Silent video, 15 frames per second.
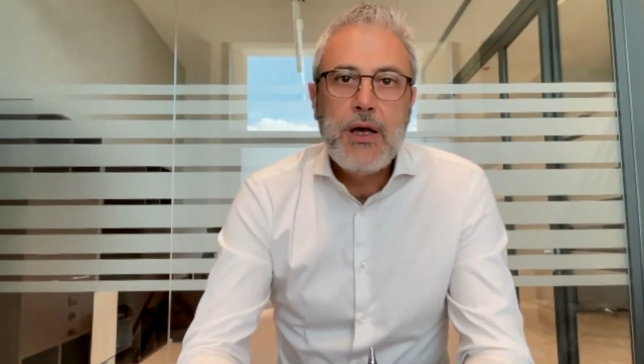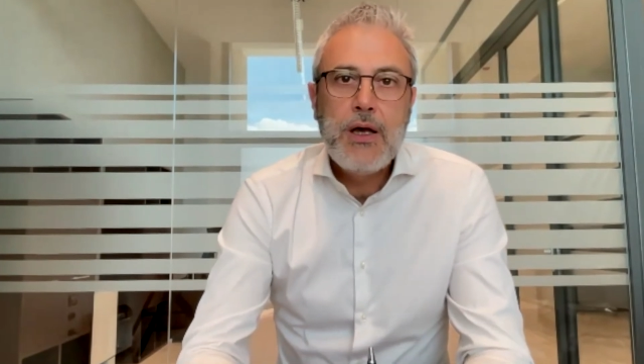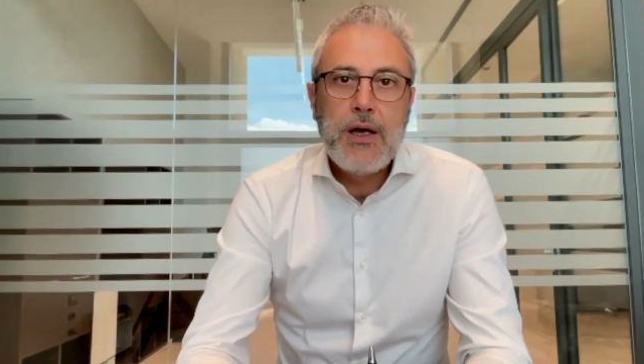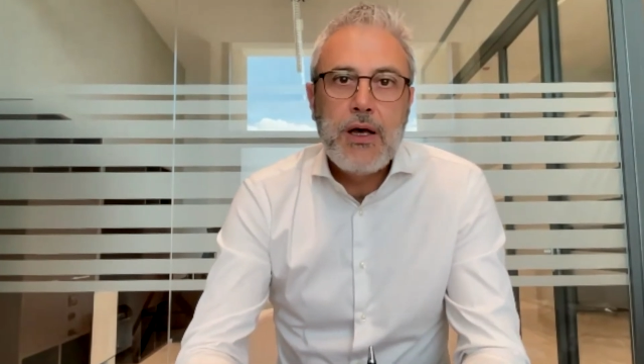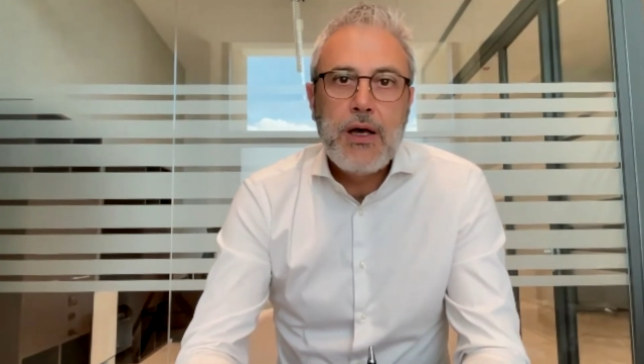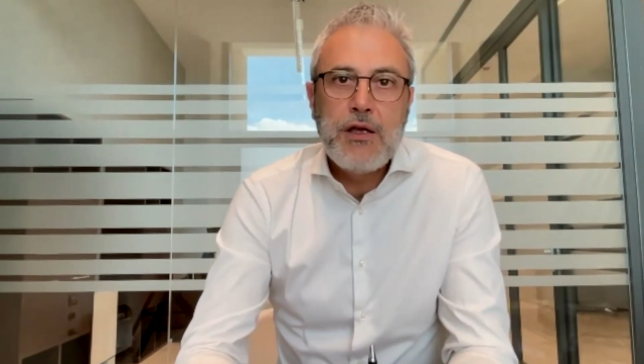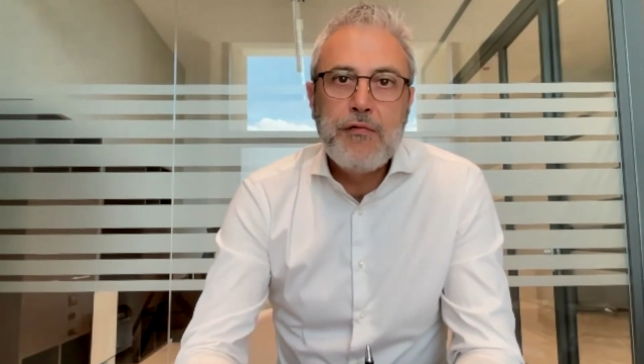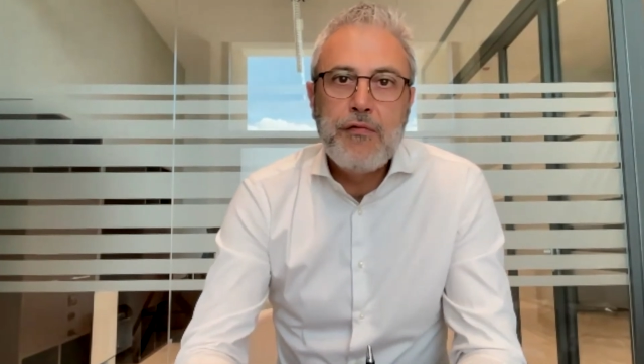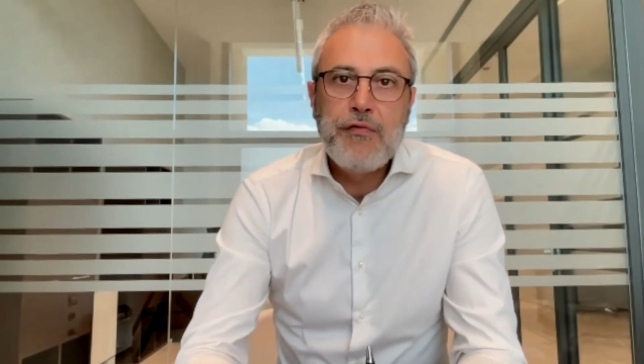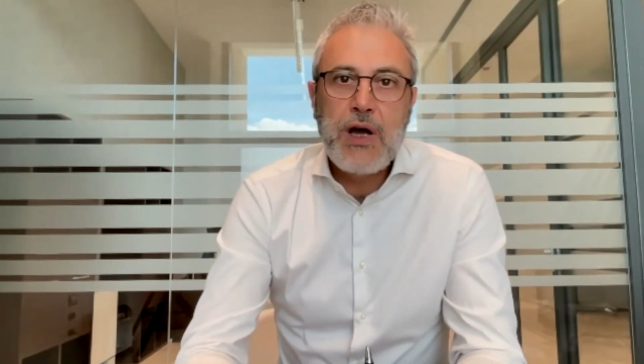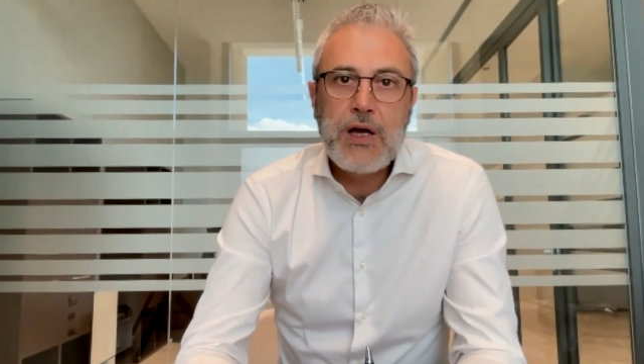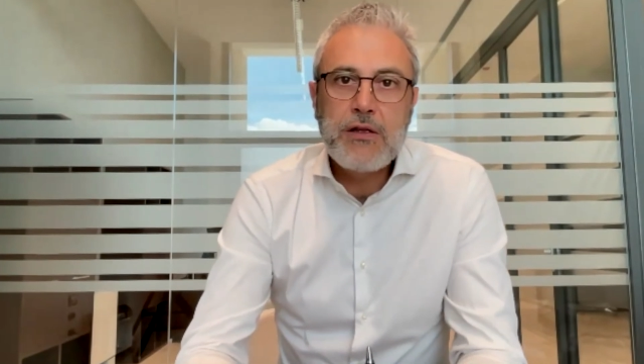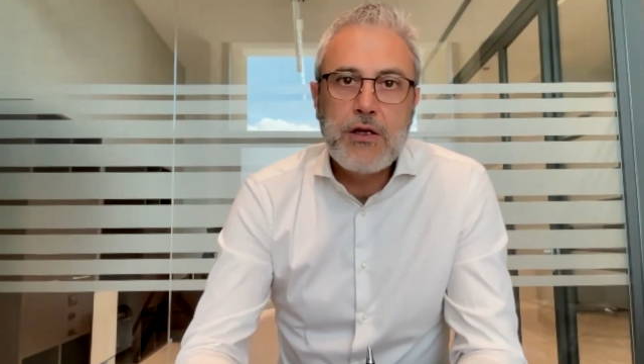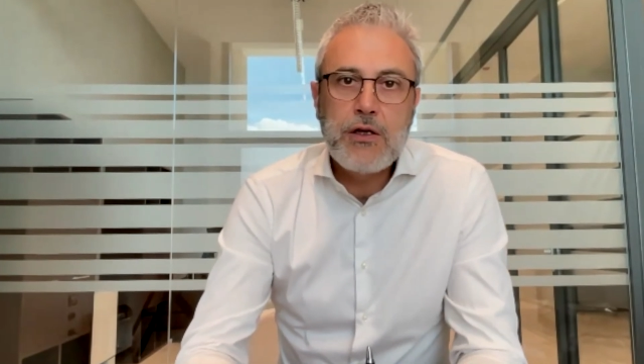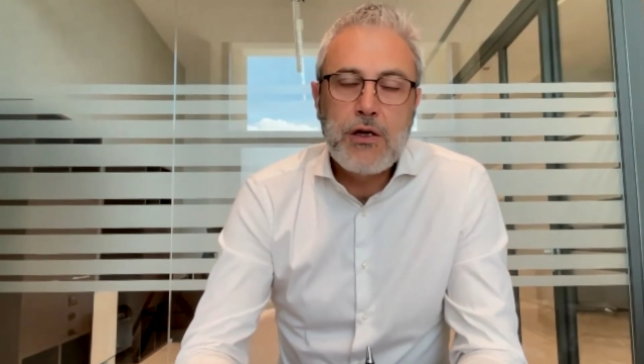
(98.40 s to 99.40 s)
in
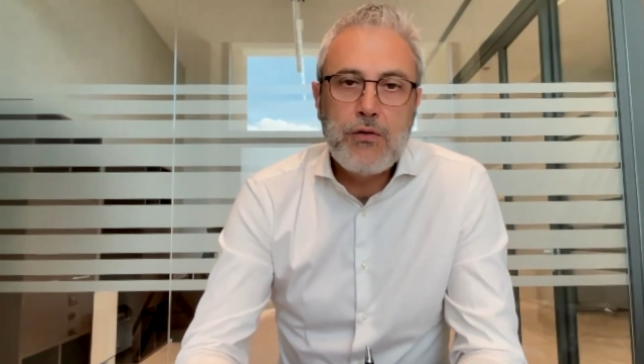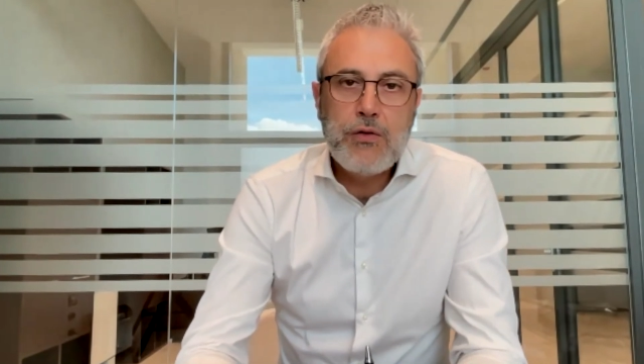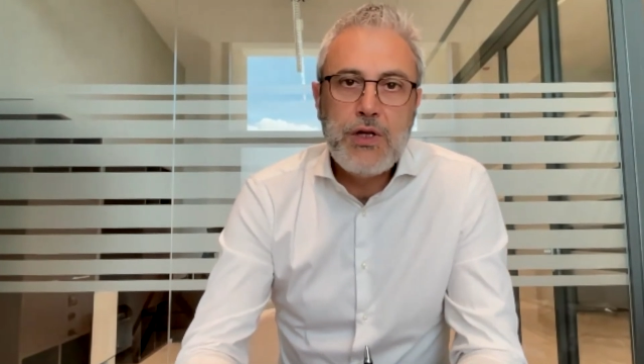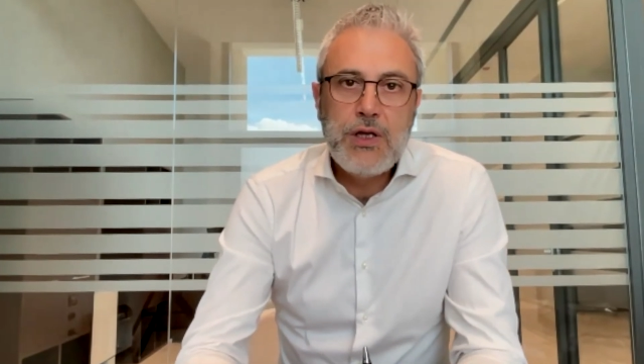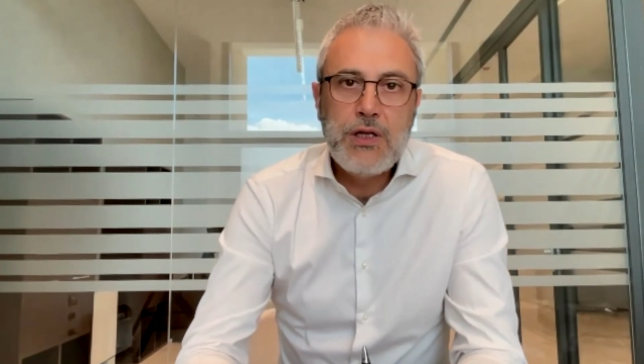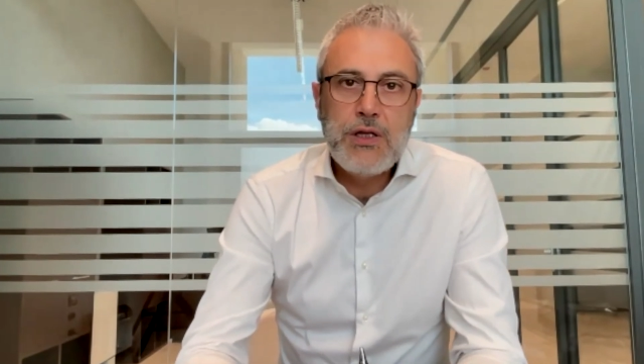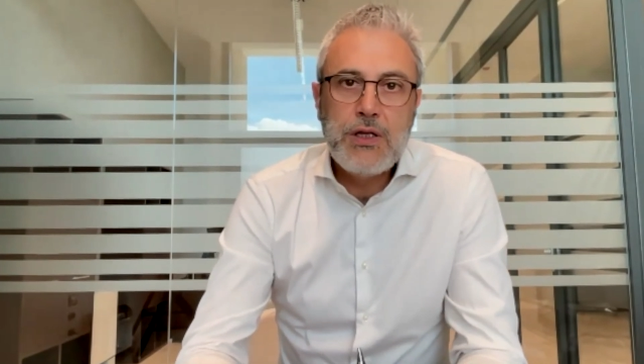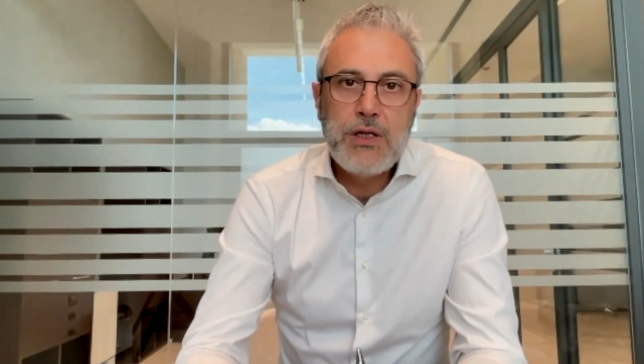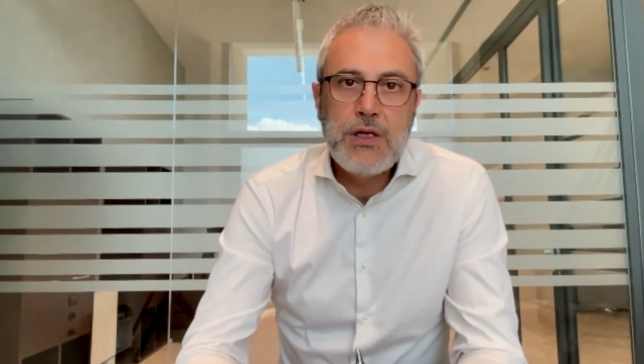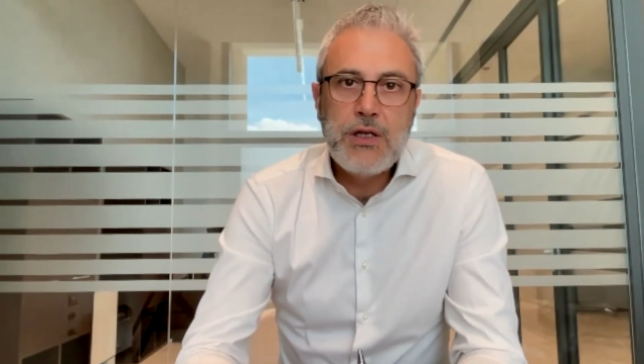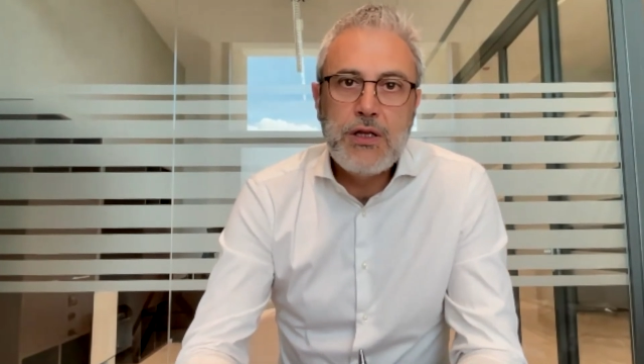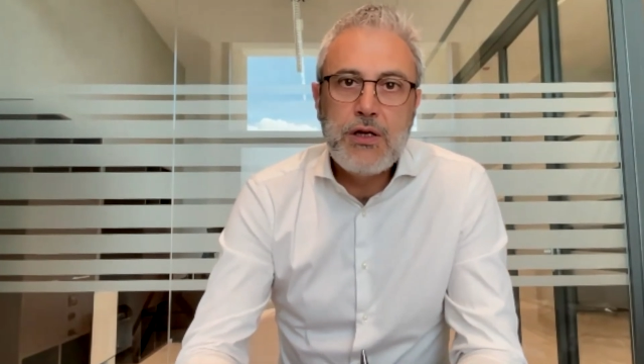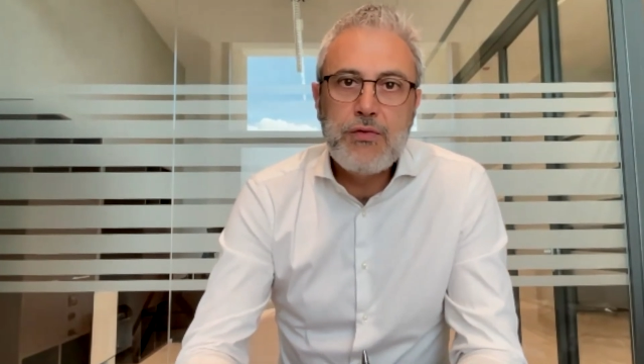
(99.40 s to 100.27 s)
fact, included in the